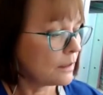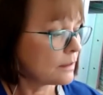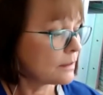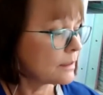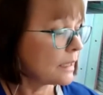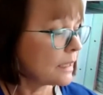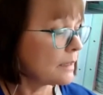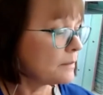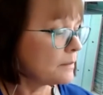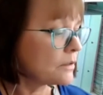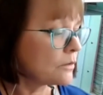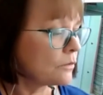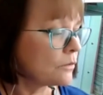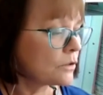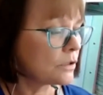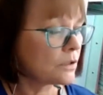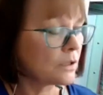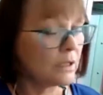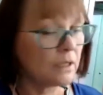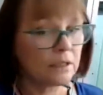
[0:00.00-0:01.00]
same
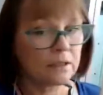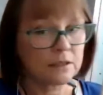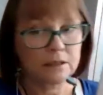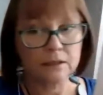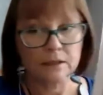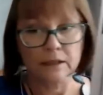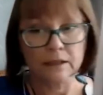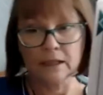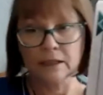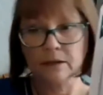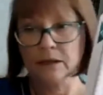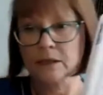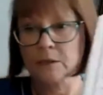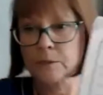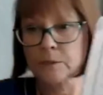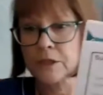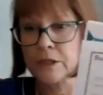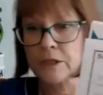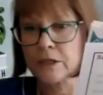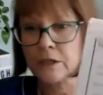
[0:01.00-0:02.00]
sorts of things. In this
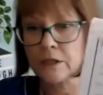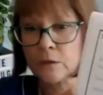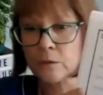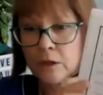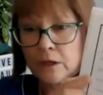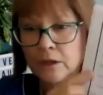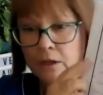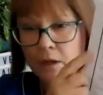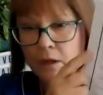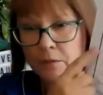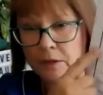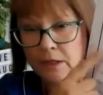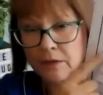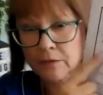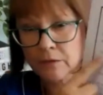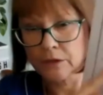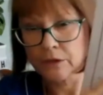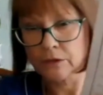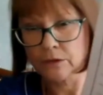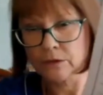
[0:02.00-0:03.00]
particular one, I'm
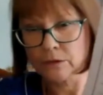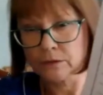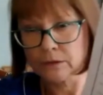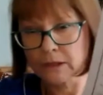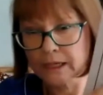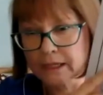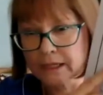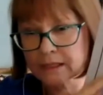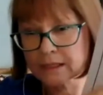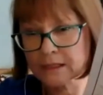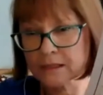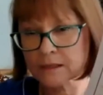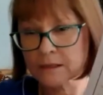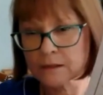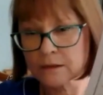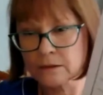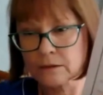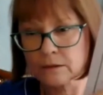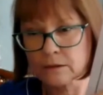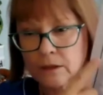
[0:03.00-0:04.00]
giving you links,
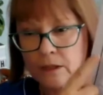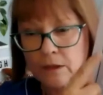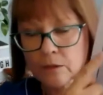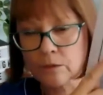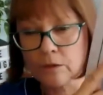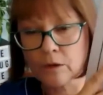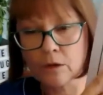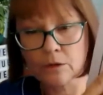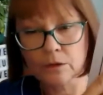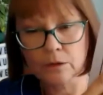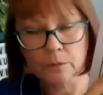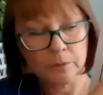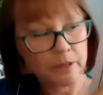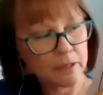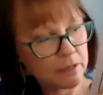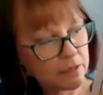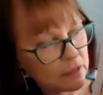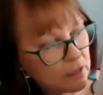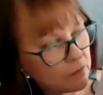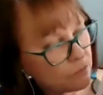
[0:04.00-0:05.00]
like we're on the
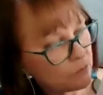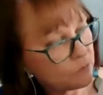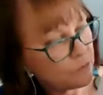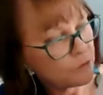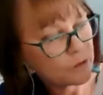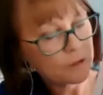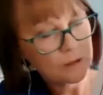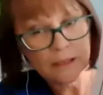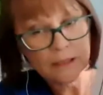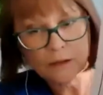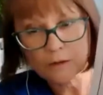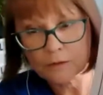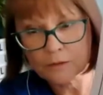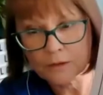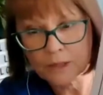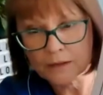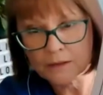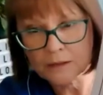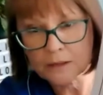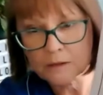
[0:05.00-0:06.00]
PDF. If you click on
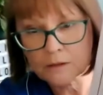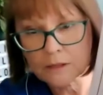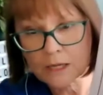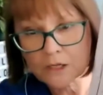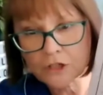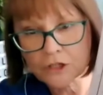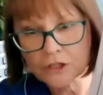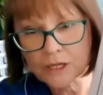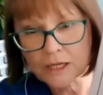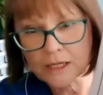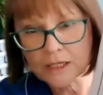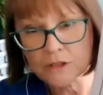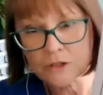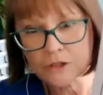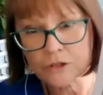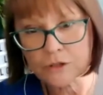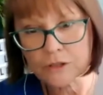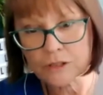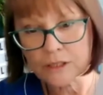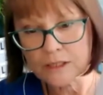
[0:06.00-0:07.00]
that, that'll actually take you
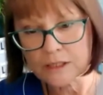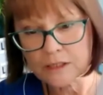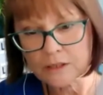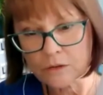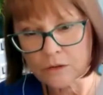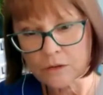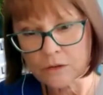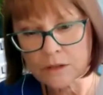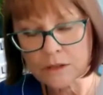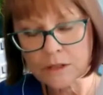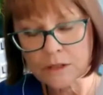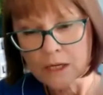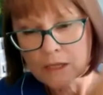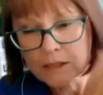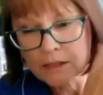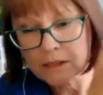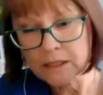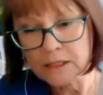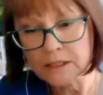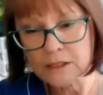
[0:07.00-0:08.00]
to these songs.
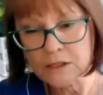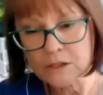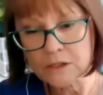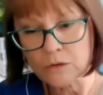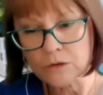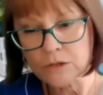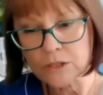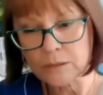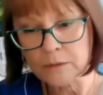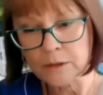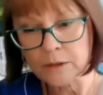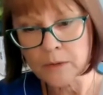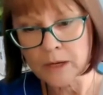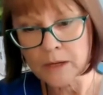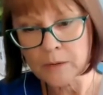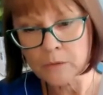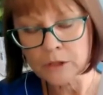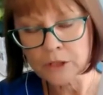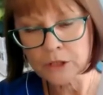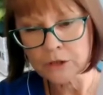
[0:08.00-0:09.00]
So these are songs that you
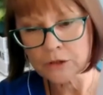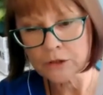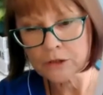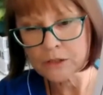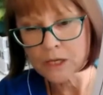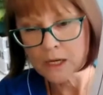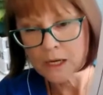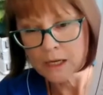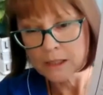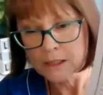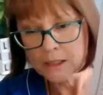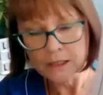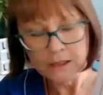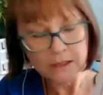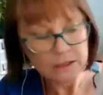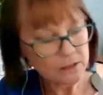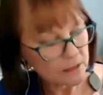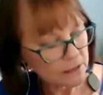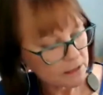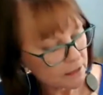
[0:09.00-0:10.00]
may want to use. You can
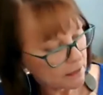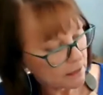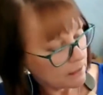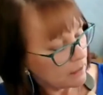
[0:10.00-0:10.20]
see down